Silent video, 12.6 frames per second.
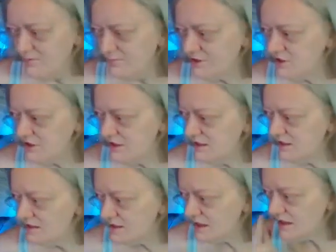But she
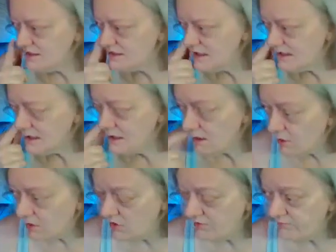is like ticking
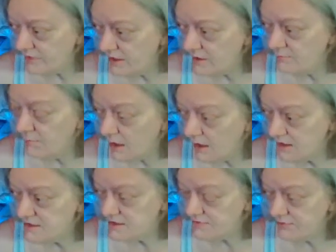all the fucking
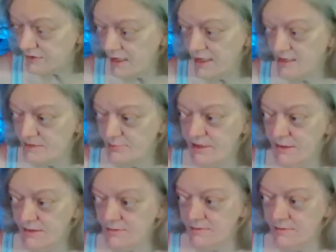boxes for an ass
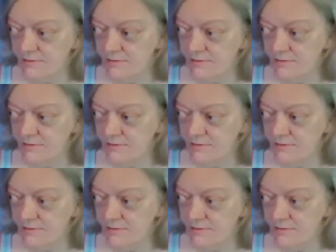beating.